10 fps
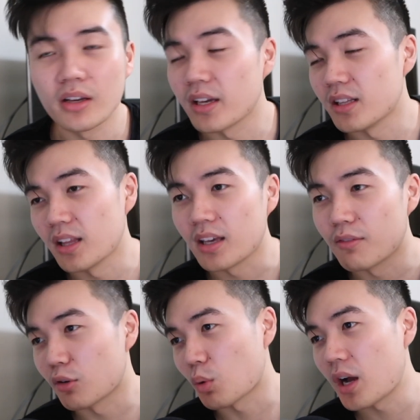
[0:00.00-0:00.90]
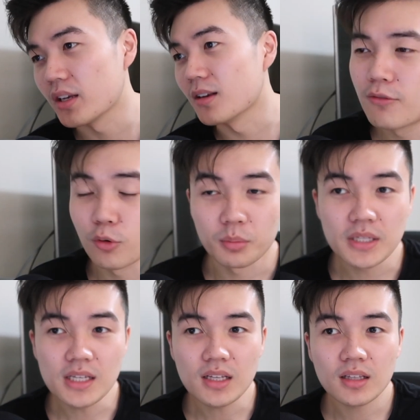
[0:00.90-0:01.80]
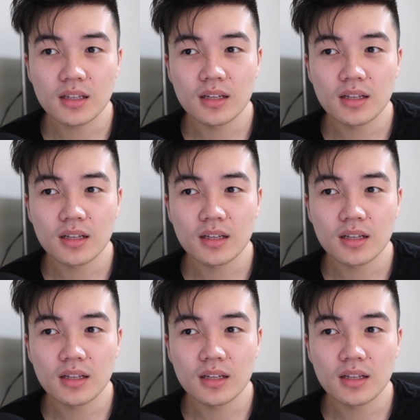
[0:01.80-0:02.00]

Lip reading: and they give it a rotten. For me,